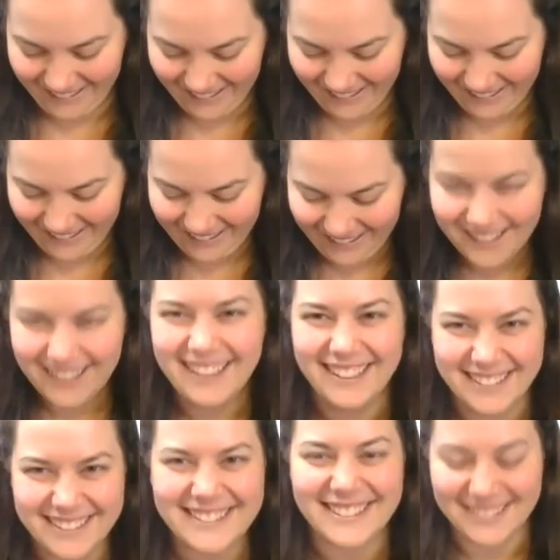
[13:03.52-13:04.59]

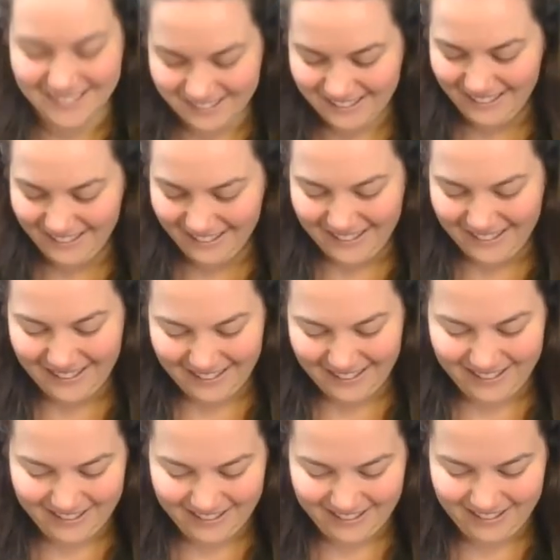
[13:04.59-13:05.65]

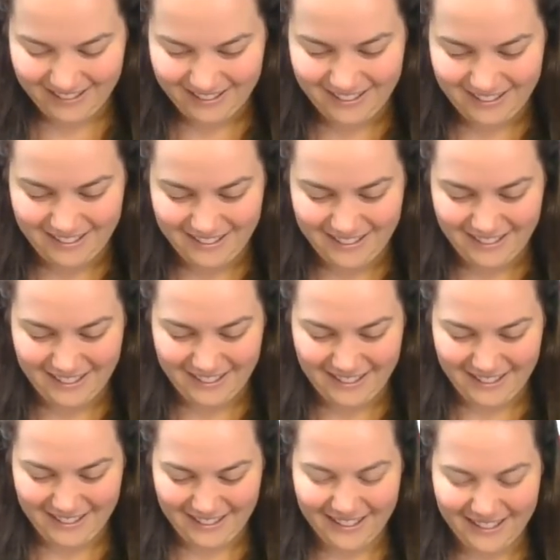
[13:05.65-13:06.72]

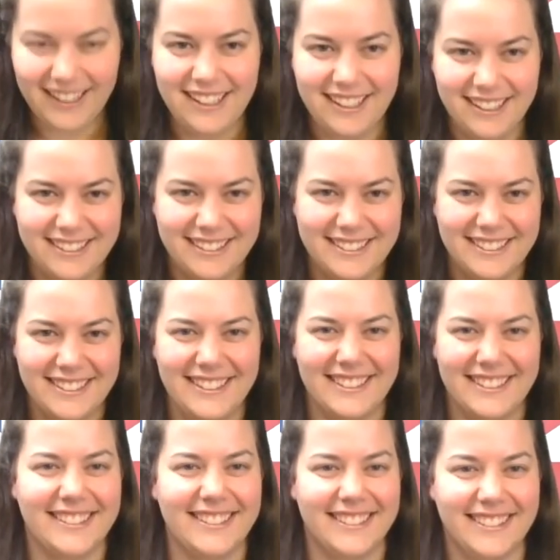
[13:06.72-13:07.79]

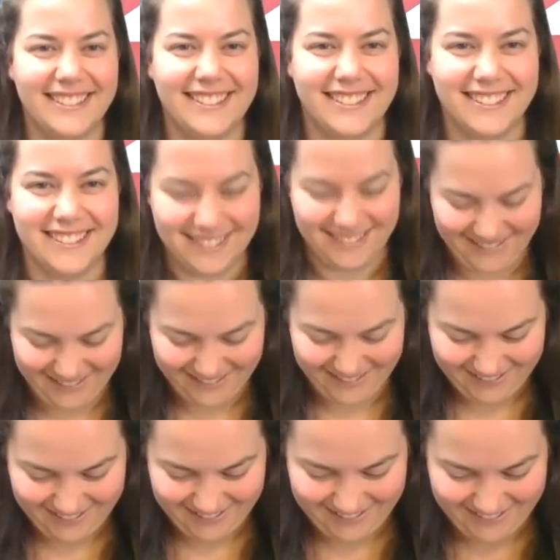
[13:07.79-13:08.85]

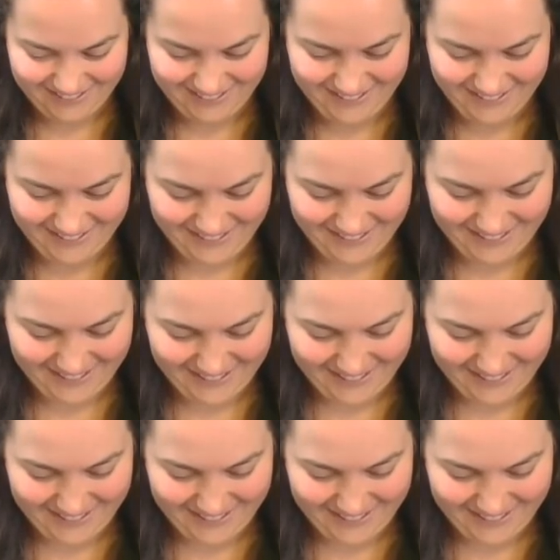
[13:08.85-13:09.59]
[no speech]